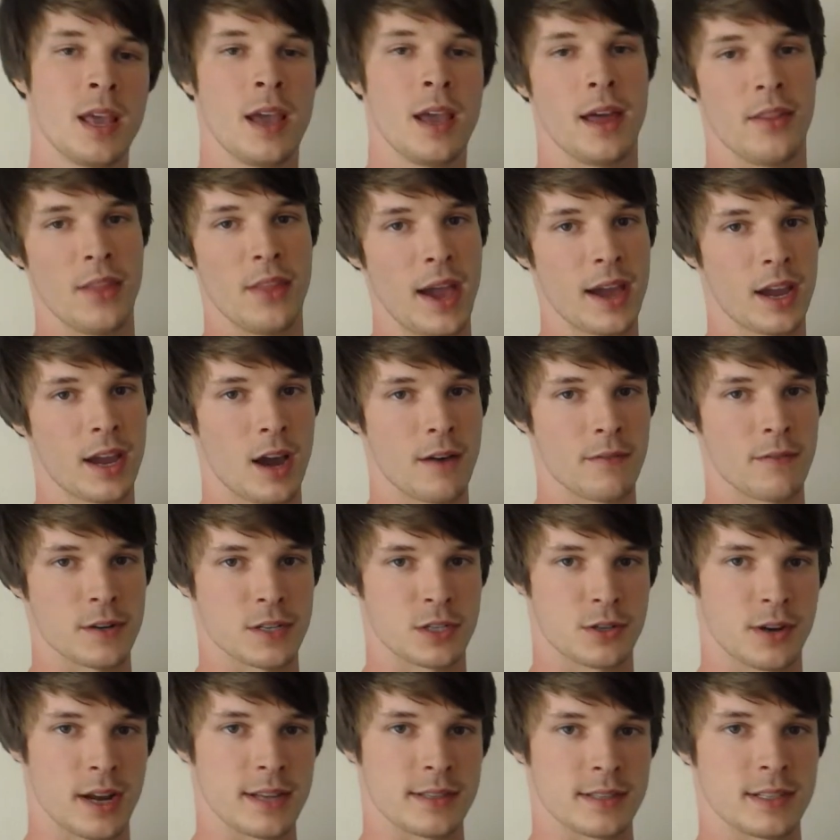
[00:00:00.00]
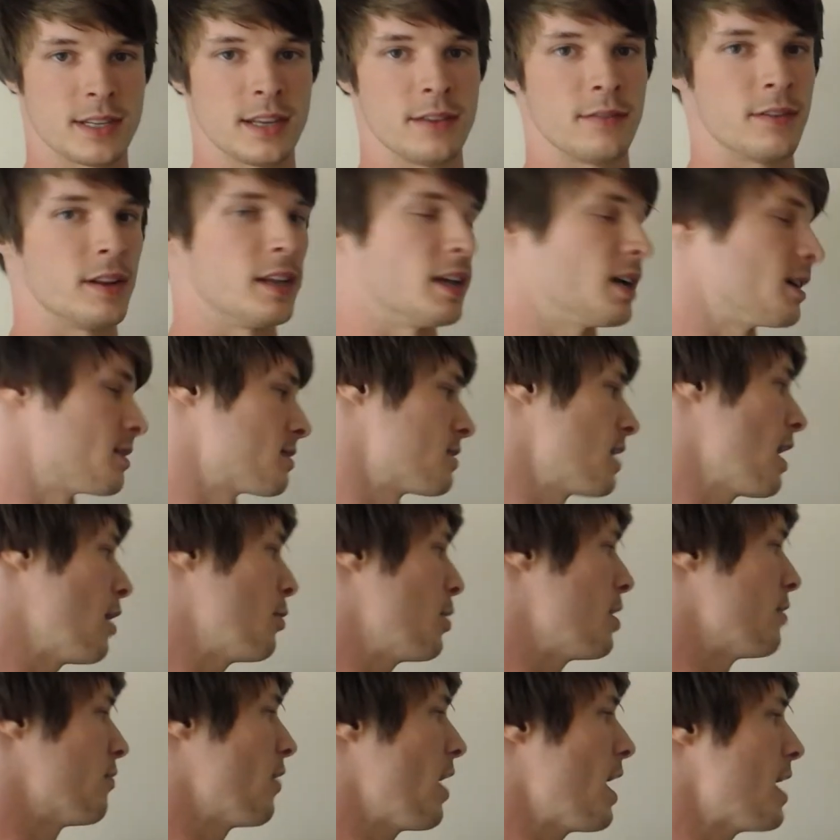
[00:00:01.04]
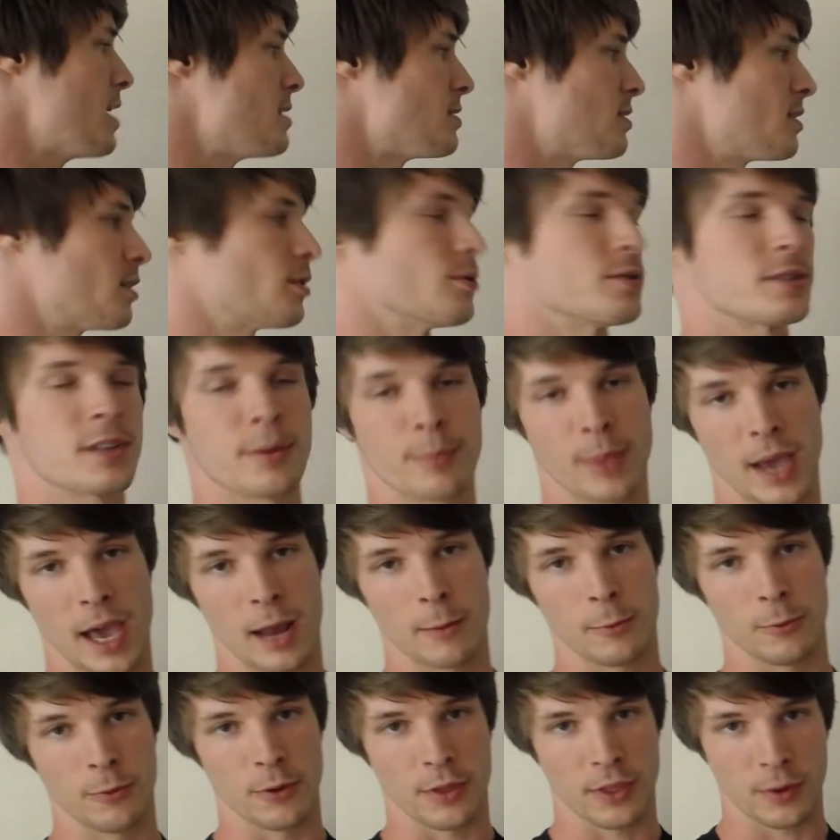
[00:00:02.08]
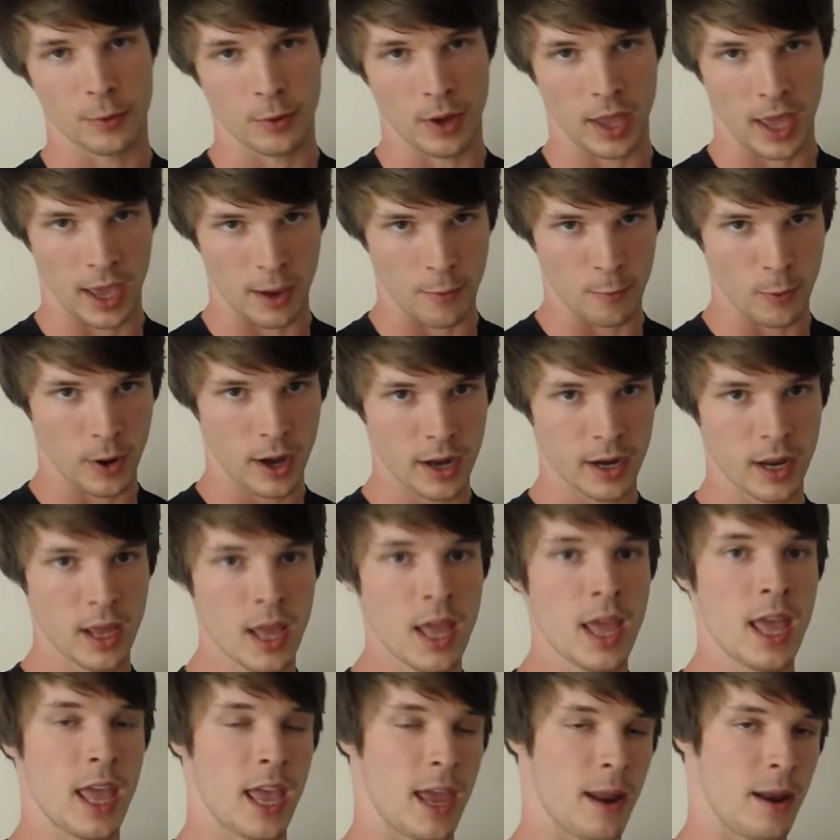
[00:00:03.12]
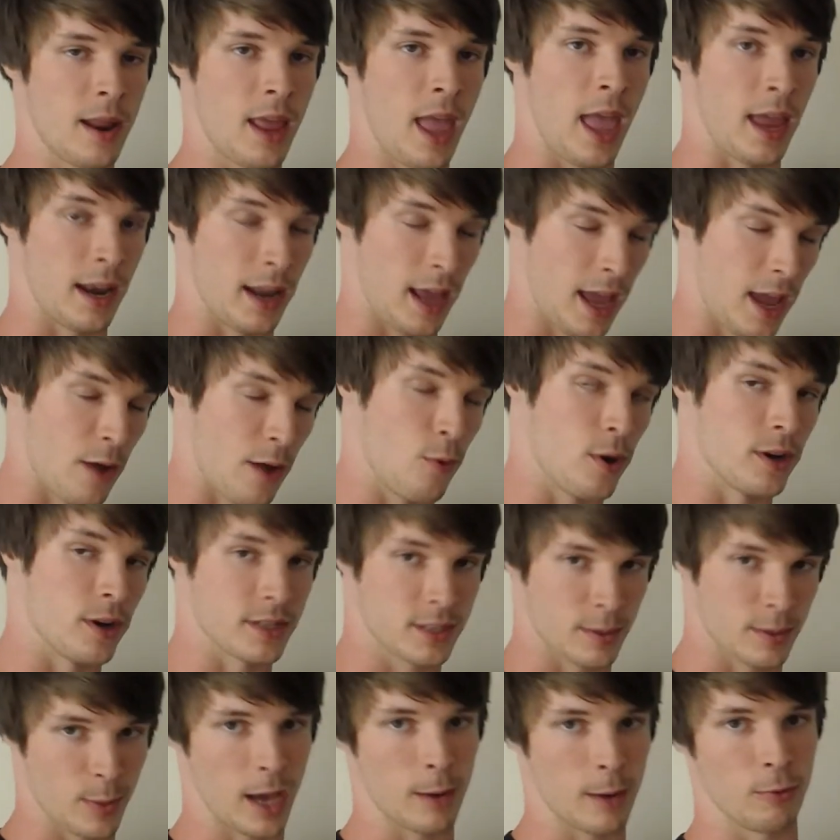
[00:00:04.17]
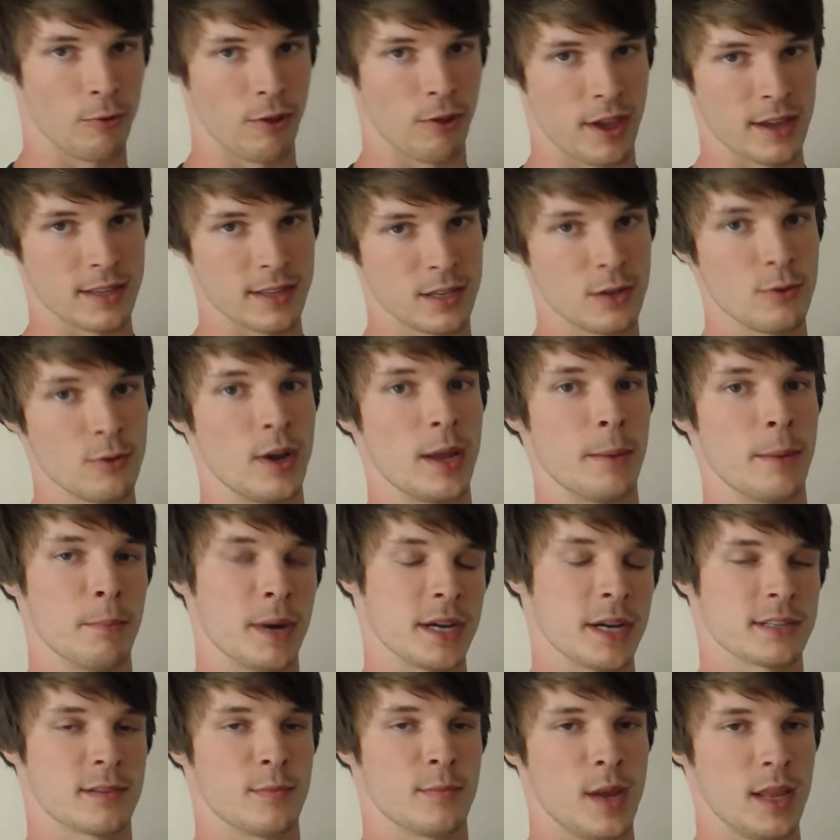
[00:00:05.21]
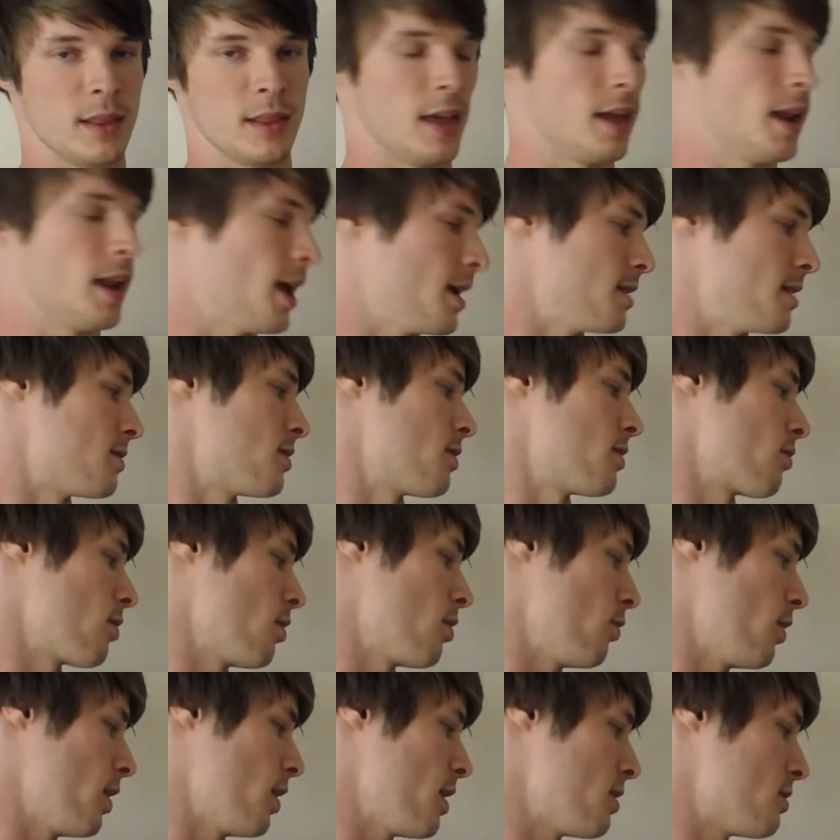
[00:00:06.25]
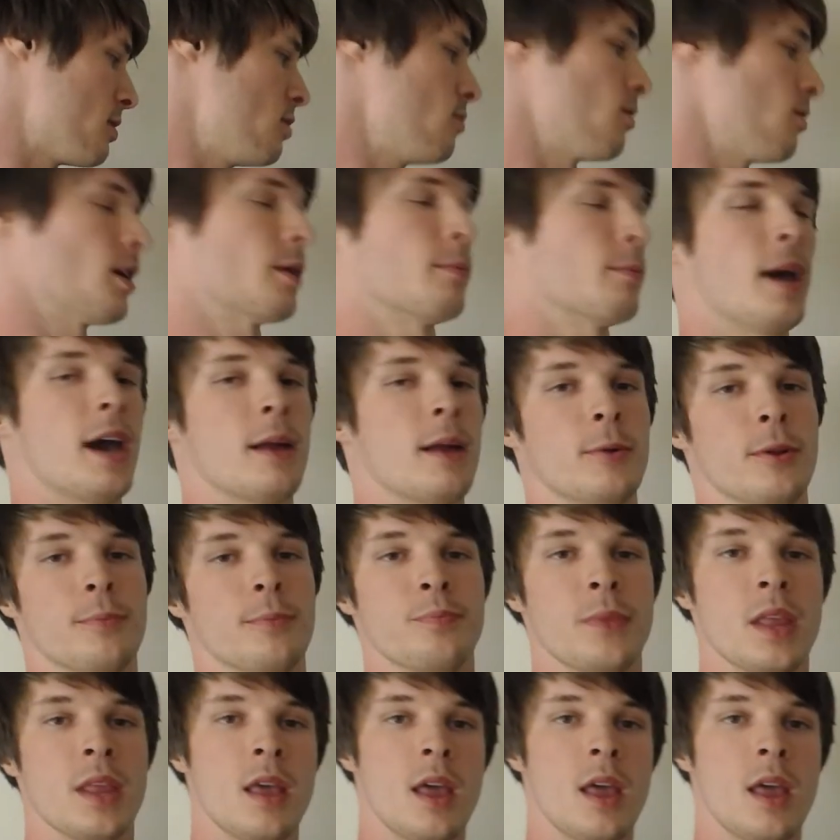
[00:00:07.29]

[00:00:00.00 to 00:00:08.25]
And that covers transitivity, because now if A0 is compatible with A1 and A1 is compatible with A2, it must mean that A0 and A2 are compatible.